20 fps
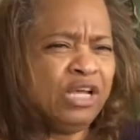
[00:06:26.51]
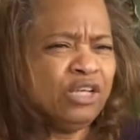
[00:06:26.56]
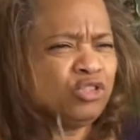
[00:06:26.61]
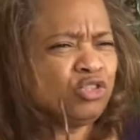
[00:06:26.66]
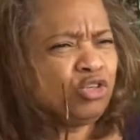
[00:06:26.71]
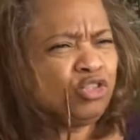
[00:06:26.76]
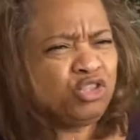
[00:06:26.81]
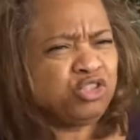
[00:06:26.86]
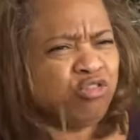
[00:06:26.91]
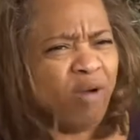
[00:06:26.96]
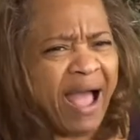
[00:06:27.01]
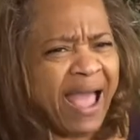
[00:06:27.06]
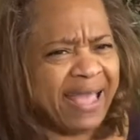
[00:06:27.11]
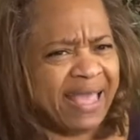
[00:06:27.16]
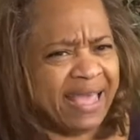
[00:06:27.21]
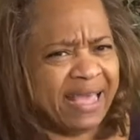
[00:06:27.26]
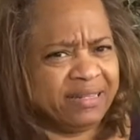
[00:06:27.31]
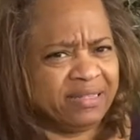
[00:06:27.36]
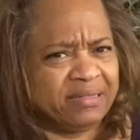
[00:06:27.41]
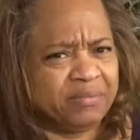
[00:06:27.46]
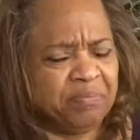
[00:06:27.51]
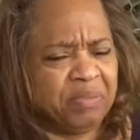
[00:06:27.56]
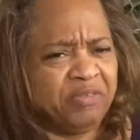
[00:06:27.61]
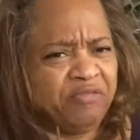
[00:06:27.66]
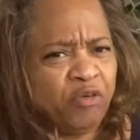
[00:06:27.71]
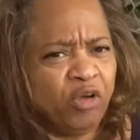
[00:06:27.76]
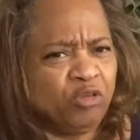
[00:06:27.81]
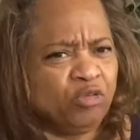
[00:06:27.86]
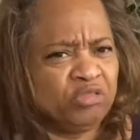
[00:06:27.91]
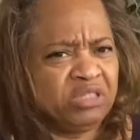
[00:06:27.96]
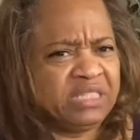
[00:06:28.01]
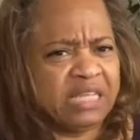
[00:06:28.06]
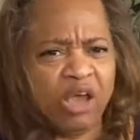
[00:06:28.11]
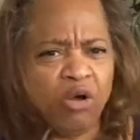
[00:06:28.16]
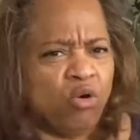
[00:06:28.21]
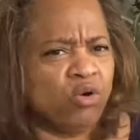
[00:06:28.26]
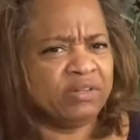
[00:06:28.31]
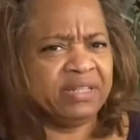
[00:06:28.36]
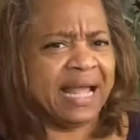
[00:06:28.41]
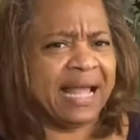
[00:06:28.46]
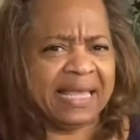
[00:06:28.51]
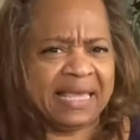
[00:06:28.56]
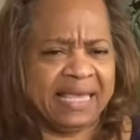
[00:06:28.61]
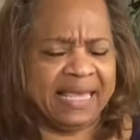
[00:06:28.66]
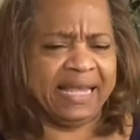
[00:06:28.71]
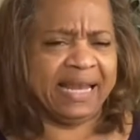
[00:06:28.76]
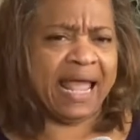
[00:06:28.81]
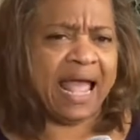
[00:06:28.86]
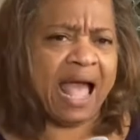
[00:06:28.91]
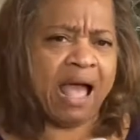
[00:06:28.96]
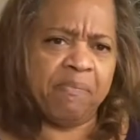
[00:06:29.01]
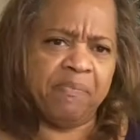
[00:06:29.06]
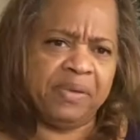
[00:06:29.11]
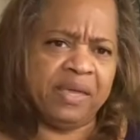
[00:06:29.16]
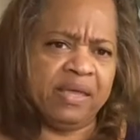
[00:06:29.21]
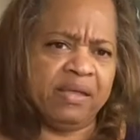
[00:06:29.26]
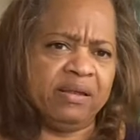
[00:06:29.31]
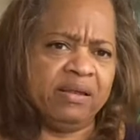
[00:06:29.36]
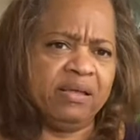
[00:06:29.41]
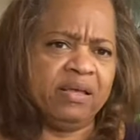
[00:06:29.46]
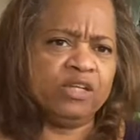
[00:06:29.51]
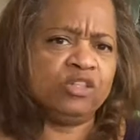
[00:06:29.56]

So try it before you say, oh, that can't happen.